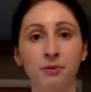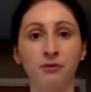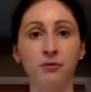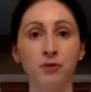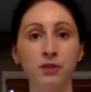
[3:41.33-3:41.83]

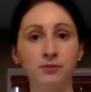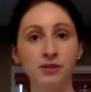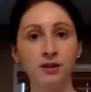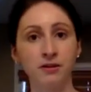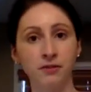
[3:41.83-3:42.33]
before you
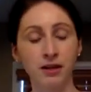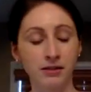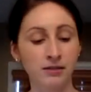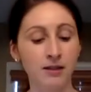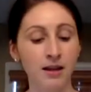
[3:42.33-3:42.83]
start
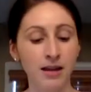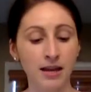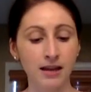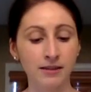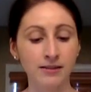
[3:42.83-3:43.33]
this
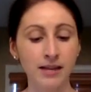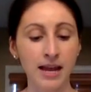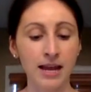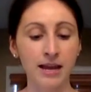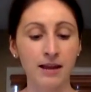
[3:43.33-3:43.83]
is
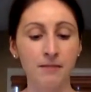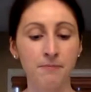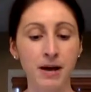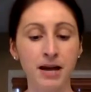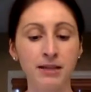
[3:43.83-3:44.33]
a
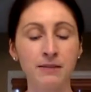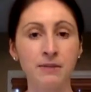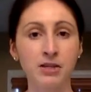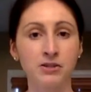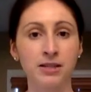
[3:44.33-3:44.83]
body
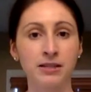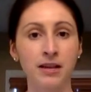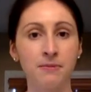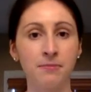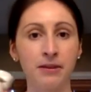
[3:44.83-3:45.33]
measuring
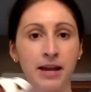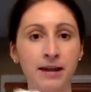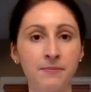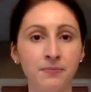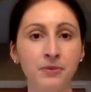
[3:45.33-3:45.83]
tape,
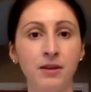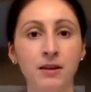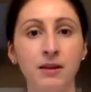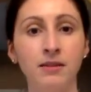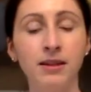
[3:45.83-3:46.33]
okay?
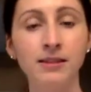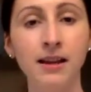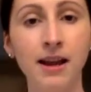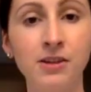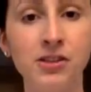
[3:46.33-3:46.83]
This I
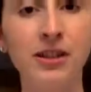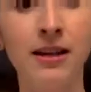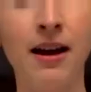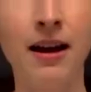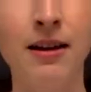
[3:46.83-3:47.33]
actually
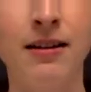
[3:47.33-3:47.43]
got